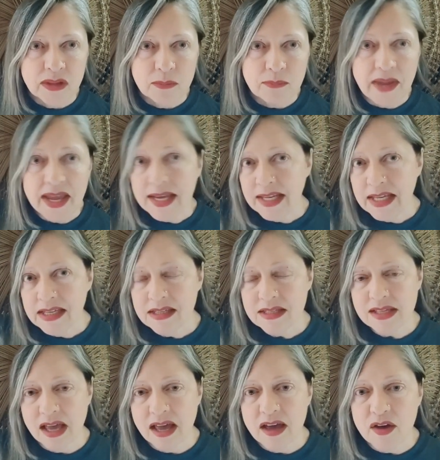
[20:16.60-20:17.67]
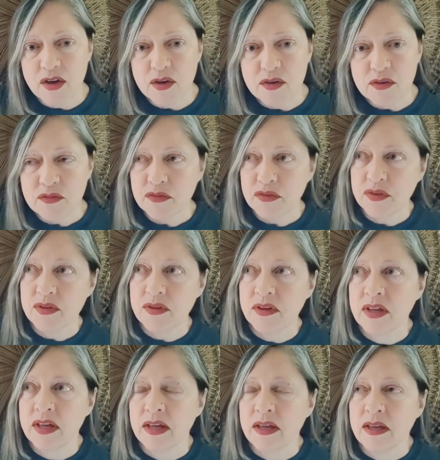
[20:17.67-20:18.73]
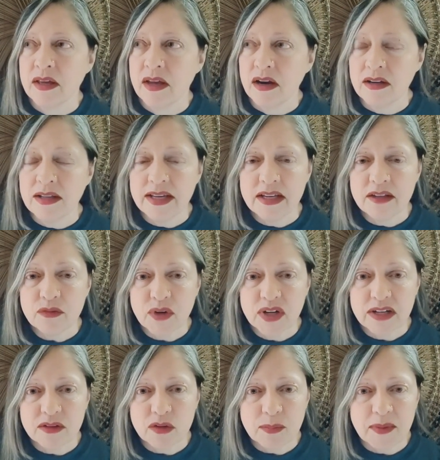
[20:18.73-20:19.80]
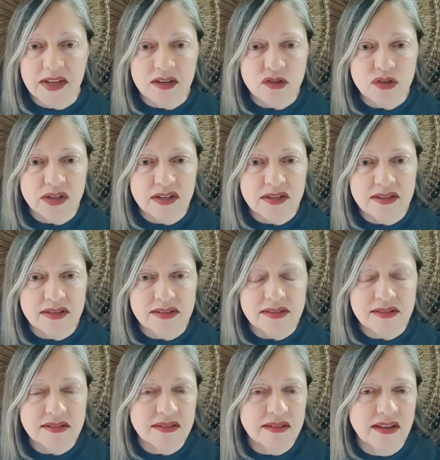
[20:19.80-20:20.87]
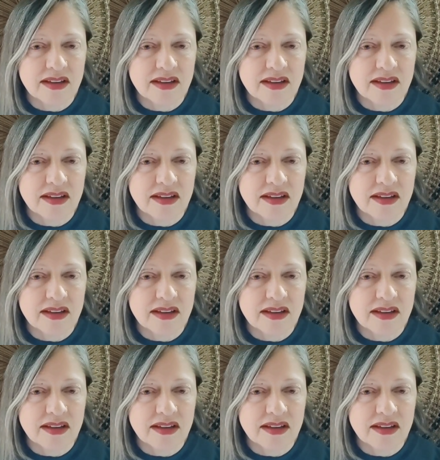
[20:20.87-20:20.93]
paintings of Our Lady of Guadalupe, she's